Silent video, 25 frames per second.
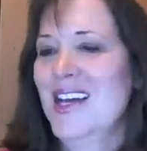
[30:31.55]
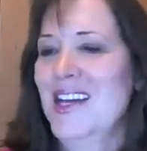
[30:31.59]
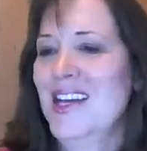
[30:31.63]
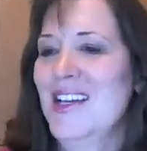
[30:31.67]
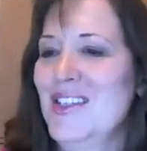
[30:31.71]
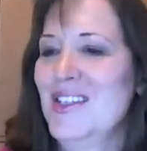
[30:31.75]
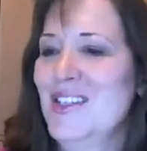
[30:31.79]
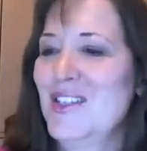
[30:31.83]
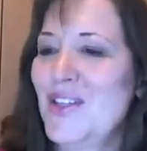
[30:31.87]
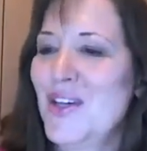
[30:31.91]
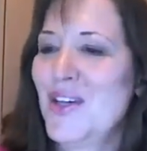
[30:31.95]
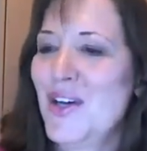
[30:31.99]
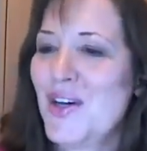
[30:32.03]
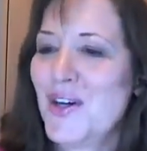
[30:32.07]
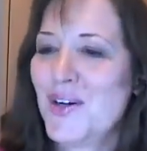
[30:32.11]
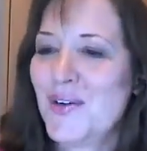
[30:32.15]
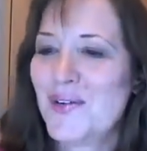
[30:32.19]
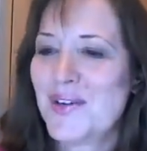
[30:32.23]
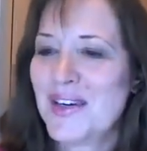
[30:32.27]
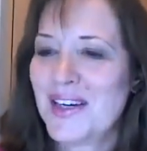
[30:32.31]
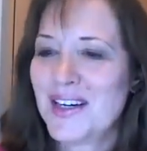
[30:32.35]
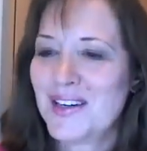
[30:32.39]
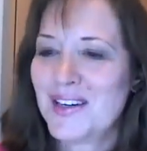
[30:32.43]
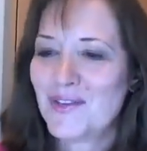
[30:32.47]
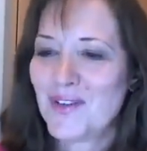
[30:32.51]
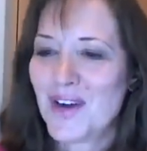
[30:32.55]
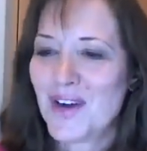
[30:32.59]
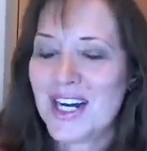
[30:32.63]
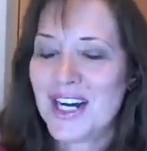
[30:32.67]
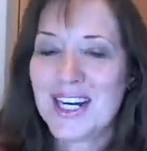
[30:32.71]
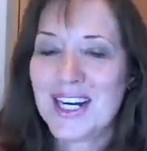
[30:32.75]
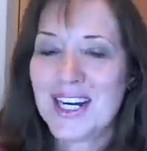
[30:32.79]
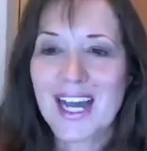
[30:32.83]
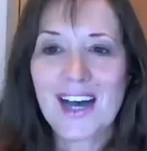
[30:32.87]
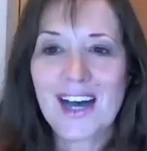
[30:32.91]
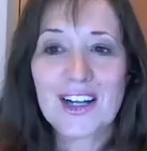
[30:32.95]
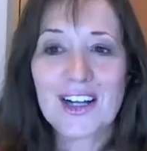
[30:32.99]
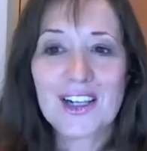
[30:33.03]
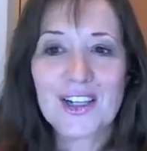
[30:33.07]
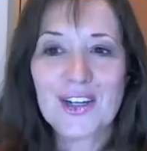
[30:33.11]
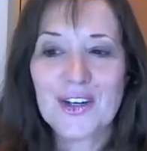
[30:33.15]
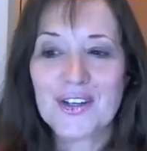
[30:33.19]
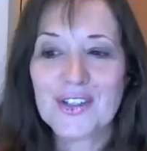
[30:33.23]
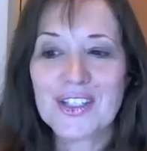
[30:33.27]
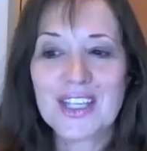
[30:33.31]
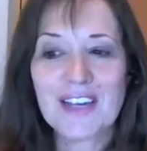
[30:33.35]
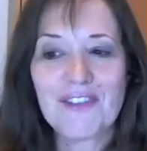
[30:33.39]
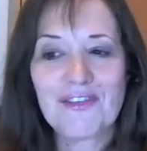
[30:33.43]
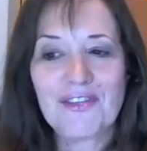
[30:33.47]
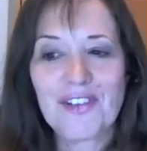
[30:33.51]
So right now,
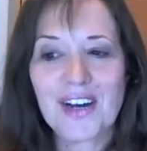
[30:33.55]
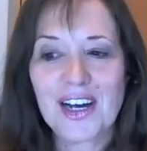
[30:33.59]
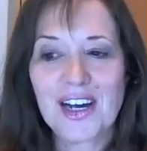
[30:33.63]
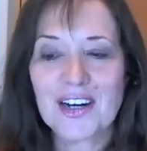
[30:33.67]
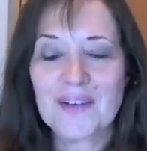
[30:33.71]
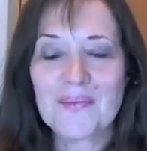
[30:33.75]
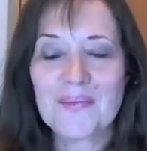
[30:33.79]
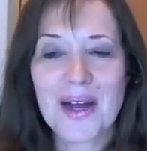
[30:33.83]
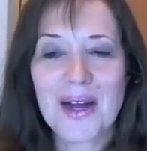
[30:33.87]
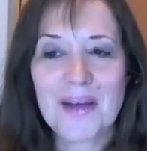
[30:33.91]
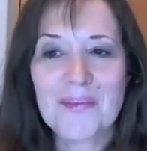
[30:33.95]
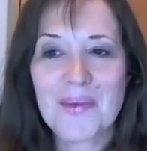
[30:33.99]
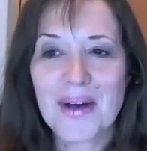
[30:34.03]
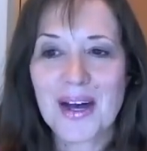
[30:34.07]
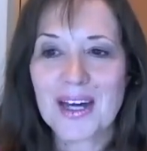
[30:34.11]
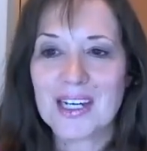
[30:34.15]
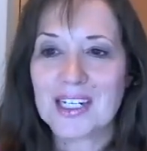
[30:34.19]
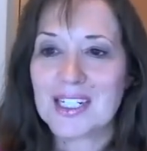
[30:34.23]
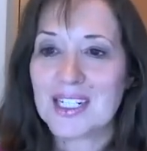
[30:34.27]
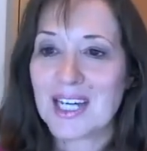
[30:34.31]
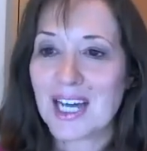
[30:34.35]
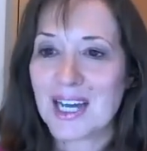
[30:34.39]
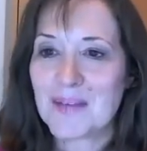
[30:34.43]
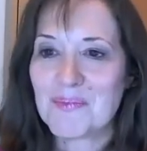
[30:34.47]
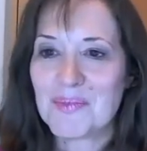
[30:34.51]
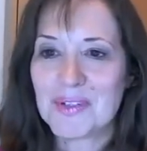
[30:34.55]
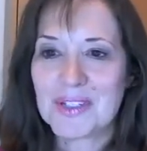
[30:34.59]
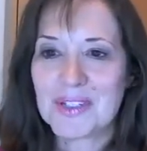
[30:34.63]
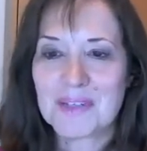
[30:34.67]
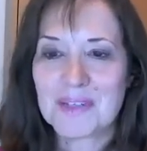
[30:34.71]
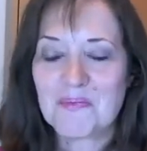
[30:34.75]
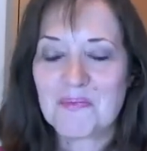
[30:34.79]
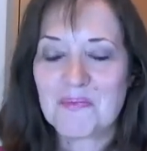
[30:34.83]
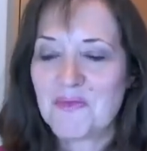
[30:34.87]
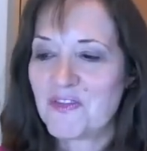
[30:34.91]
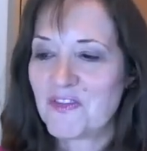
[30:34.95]
clothes that flatter my body type is